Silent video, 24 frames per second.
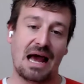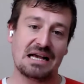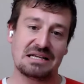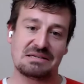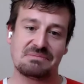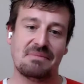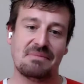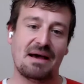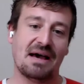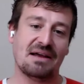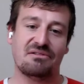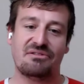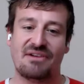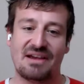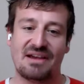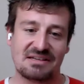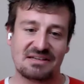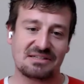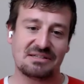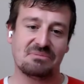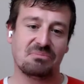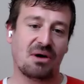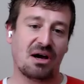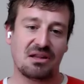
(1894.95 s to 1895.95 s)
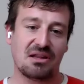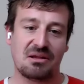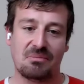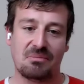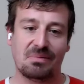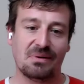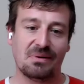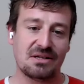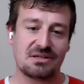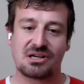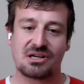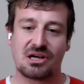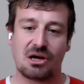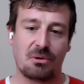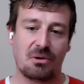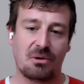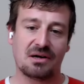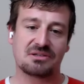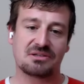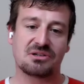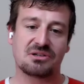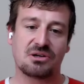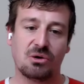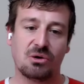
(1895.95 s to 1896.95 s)
as manifested by the Politico
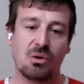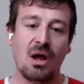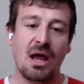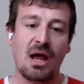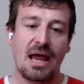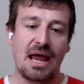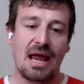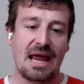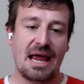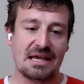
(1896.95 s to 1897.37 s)
article,